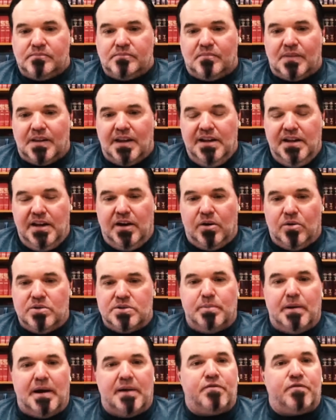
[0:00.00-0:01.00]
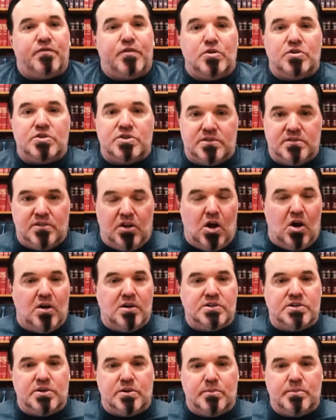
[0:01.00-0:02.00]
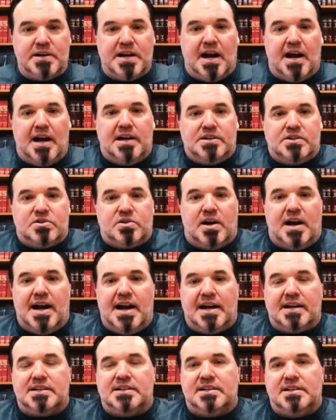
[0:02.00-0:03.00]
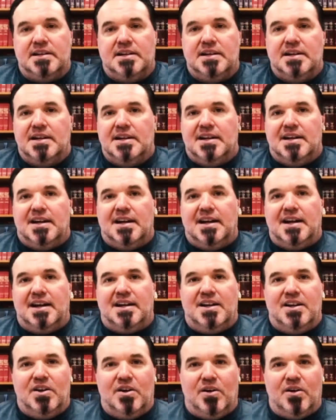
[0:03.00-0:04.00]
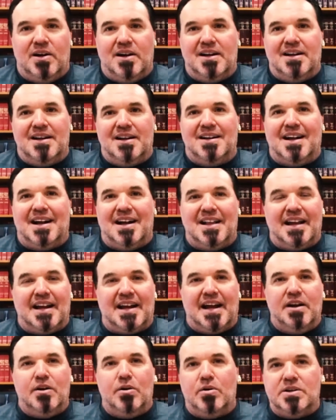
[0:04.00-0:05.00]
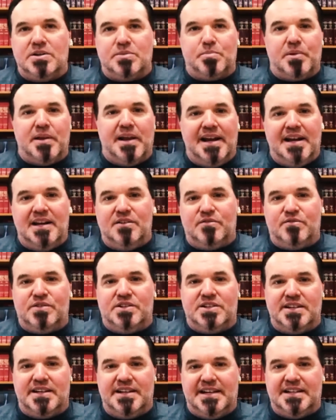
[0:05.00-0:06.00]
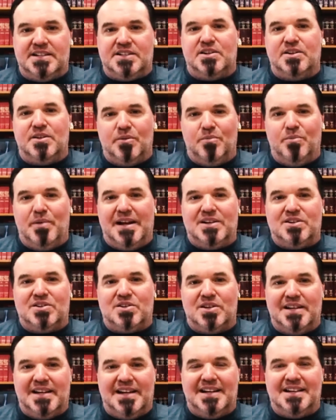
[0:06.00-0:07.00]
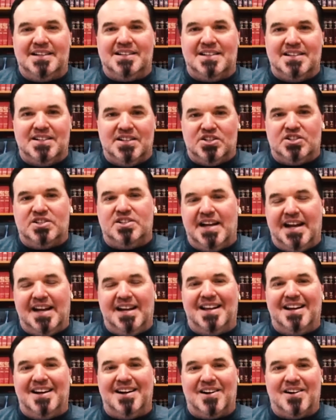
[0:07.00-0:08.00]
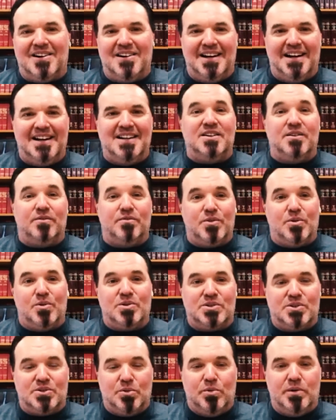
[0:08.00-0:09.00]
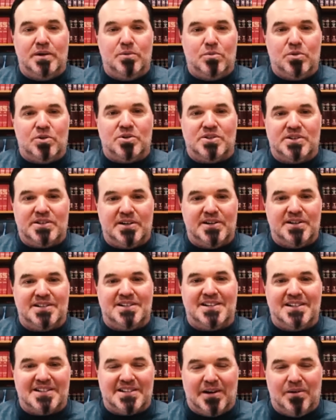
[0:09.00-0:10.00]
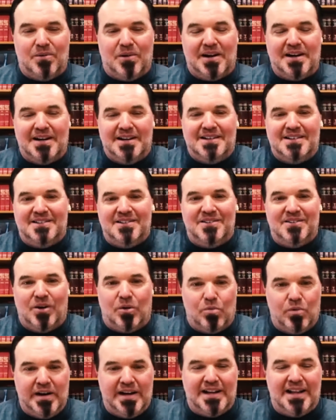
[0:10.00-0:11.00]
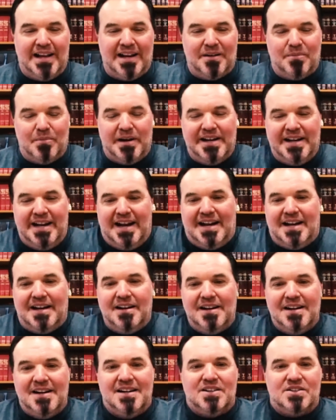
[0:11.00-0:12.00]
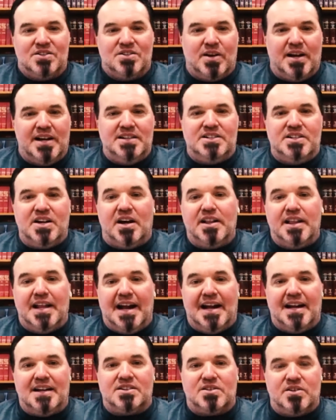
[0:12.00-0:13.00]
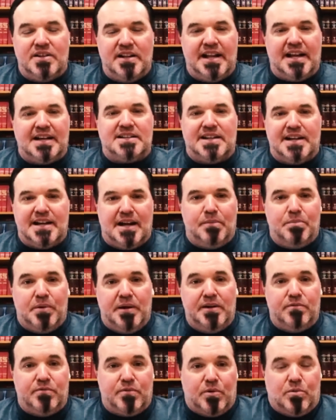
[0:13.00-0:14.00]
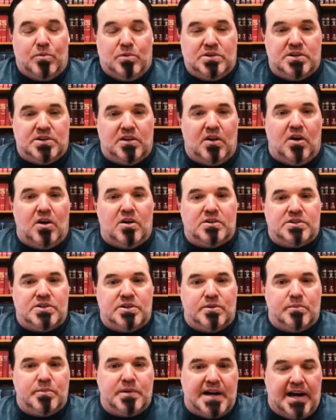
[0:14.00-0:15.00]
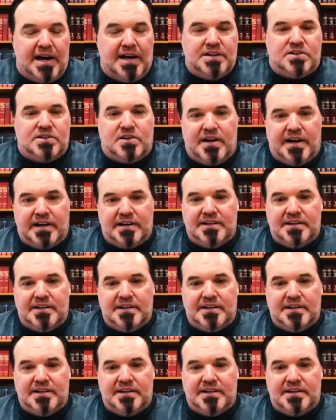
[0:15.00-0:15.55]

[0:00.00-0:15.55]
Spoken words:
was my first long-term contract. I'd always played to get to the major leagues and to stay there, and of course to win World Series, because I wanted a ring like my dad. So I'd done that. So the next thing I played for was a long-term contract,